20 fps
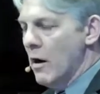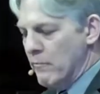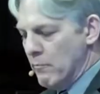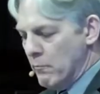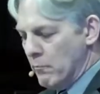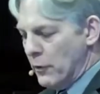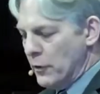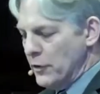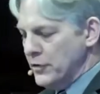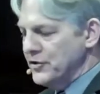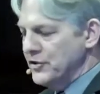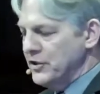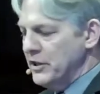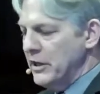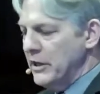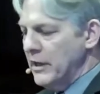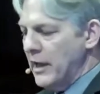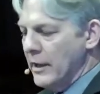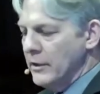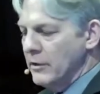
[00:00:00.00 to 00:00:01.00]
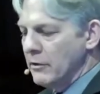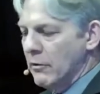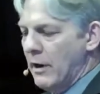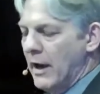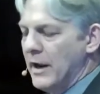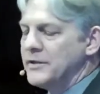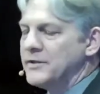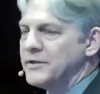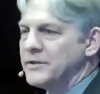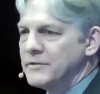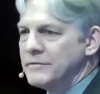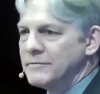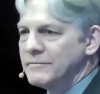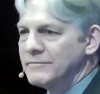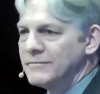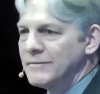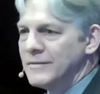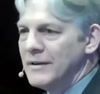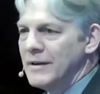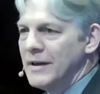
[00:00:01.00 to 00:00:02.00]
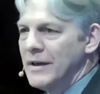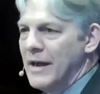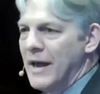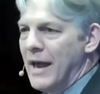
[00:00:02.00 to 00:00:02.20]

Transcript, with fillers: of mercy and grace.